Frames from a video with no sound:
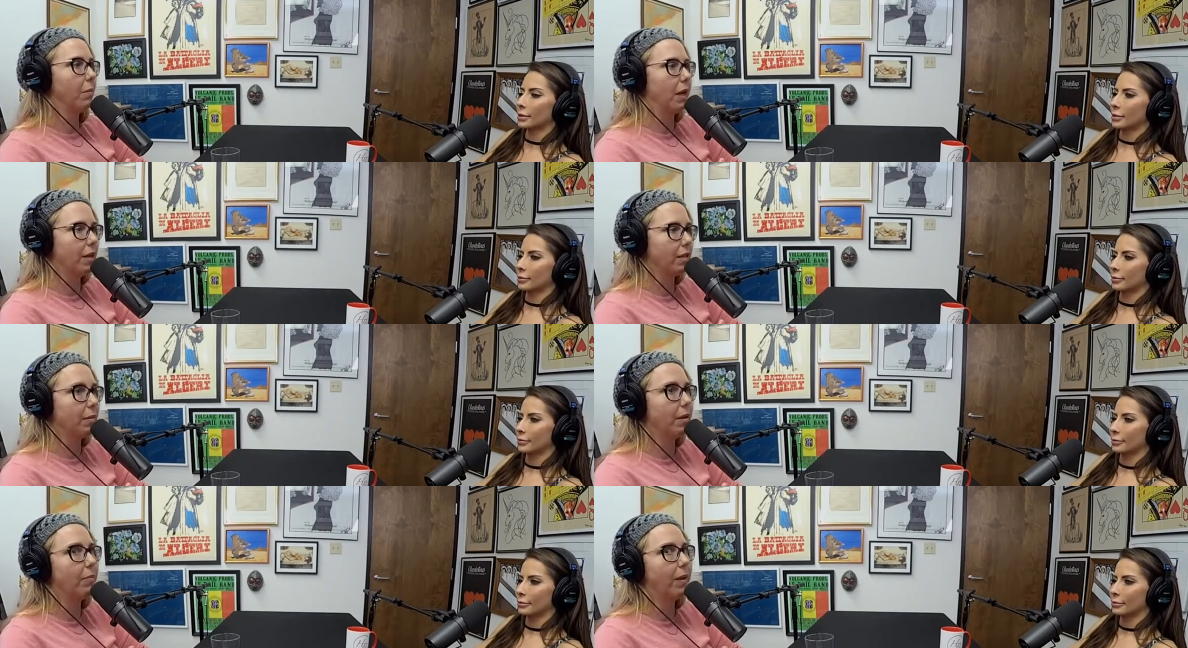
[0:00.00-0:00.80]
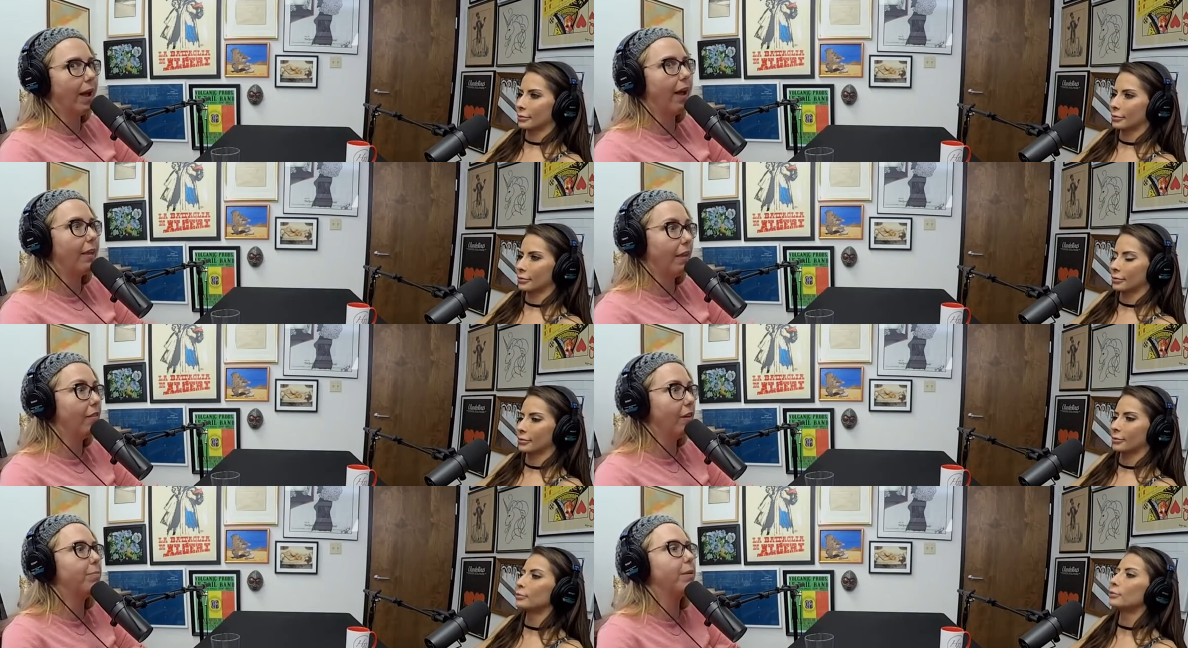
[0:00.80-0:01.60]
Speaker 1: oh my god, I smell. I'm like I love
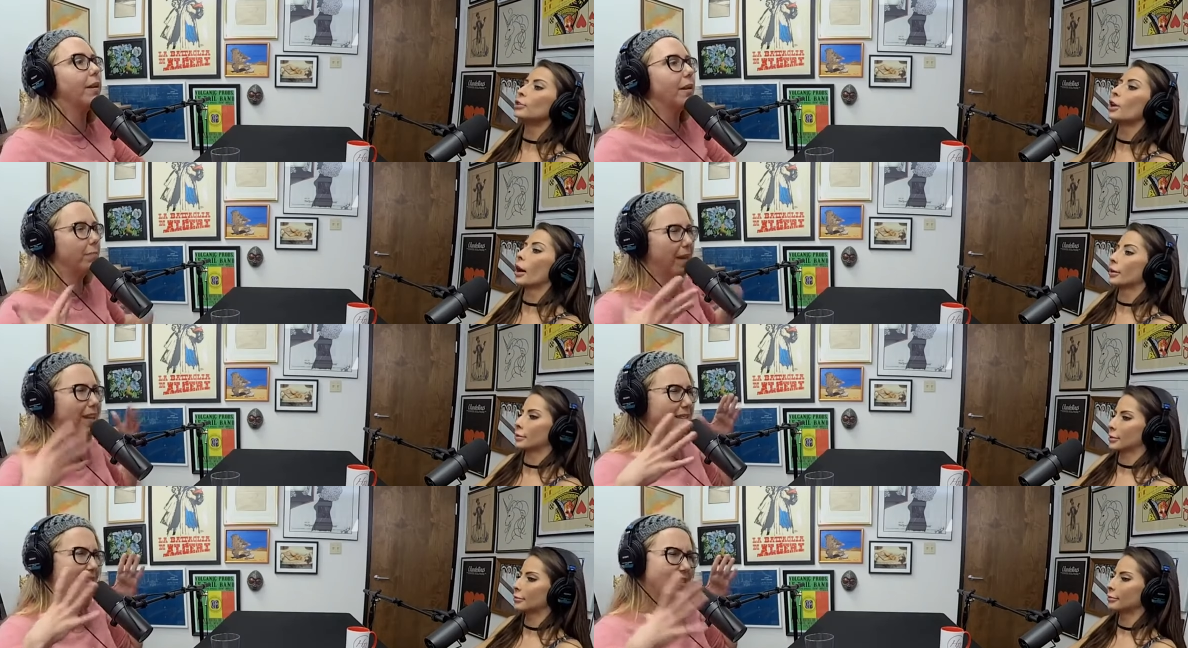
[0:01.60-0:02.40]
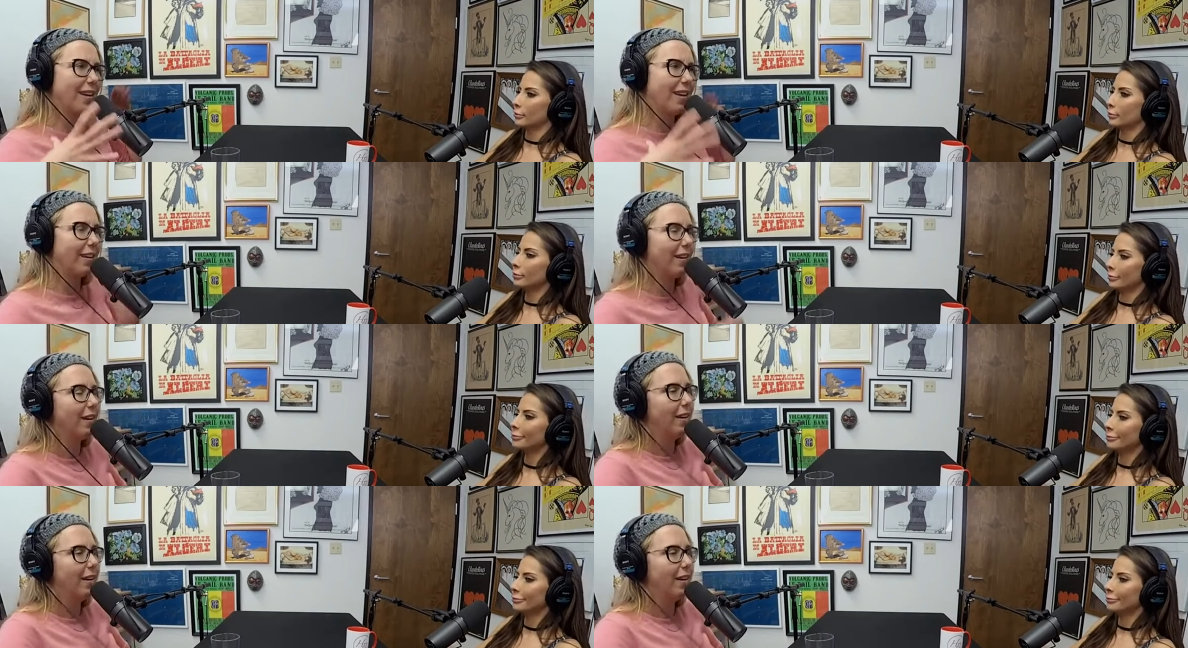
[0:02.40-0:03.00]
it. But yeah. because that's like